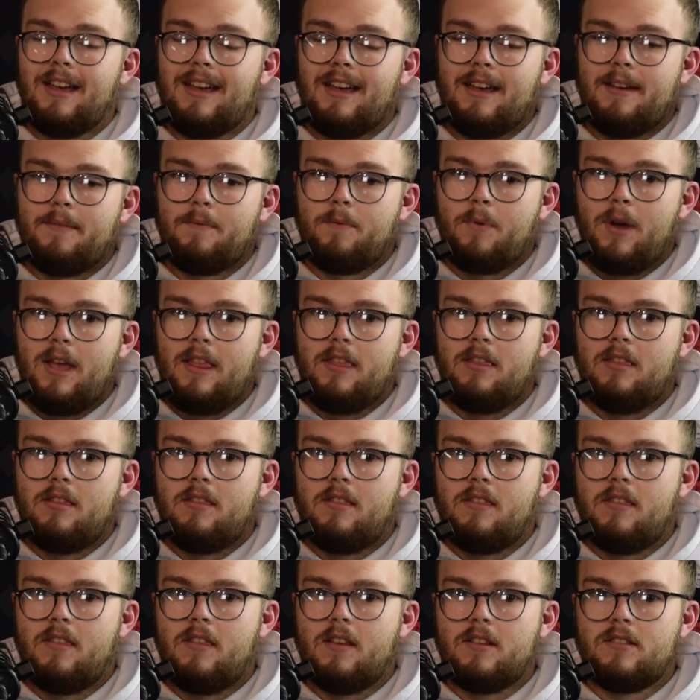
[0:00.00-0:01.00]
and when
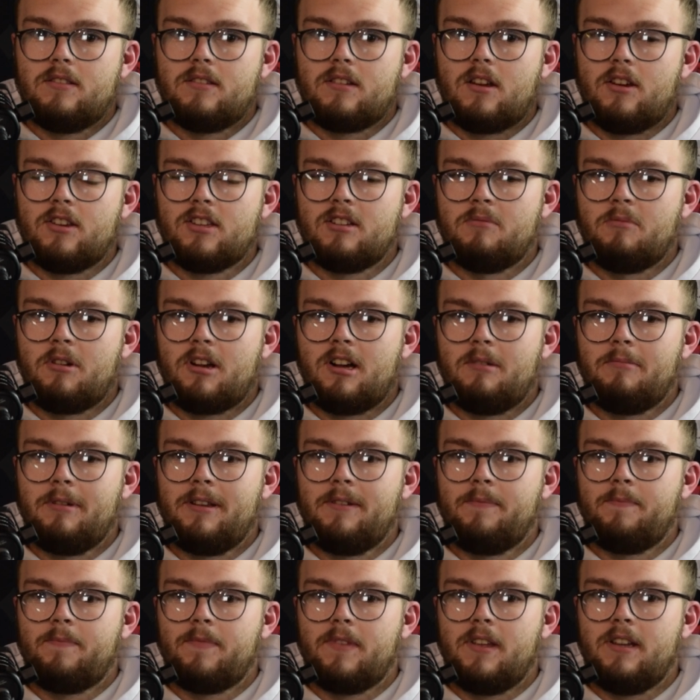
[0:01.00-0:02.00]
this customer came
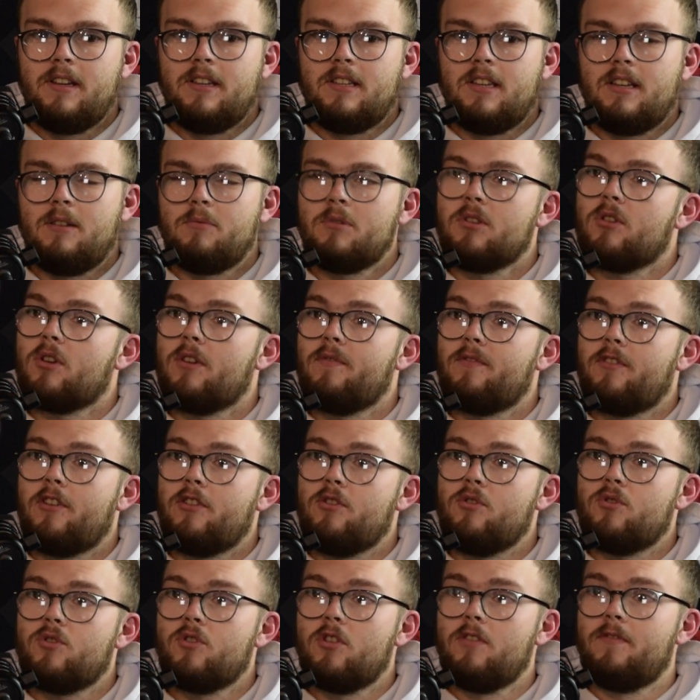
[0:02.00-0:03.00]
in, and he said he was looking for a
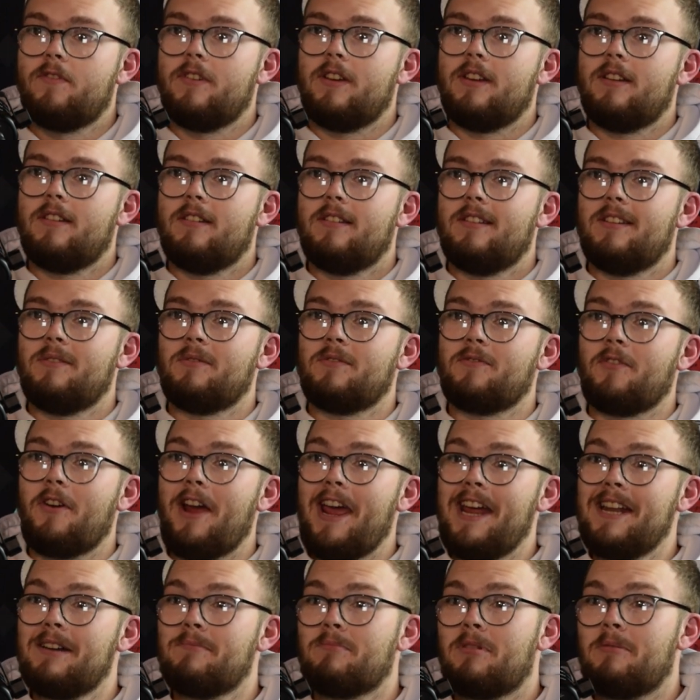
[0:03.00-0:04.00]
new trophy, and it was for
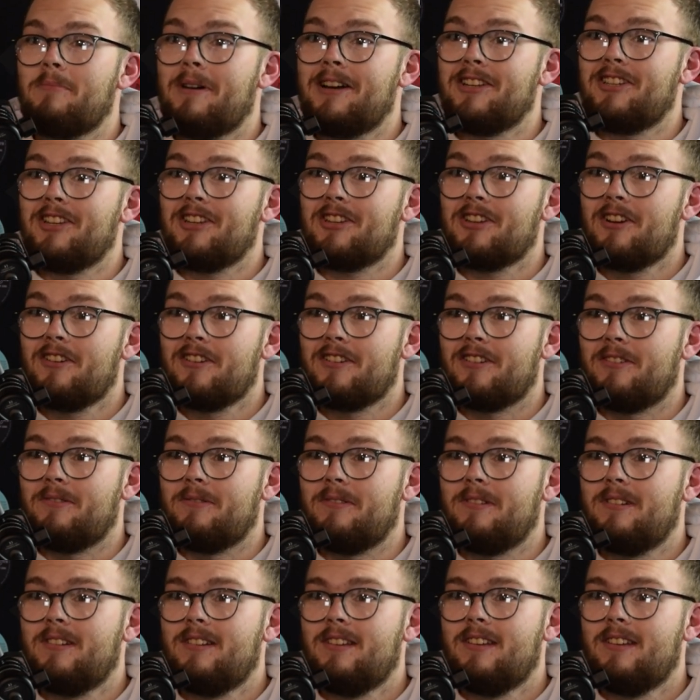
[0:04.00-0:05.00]
Edinburgh Magic Circle,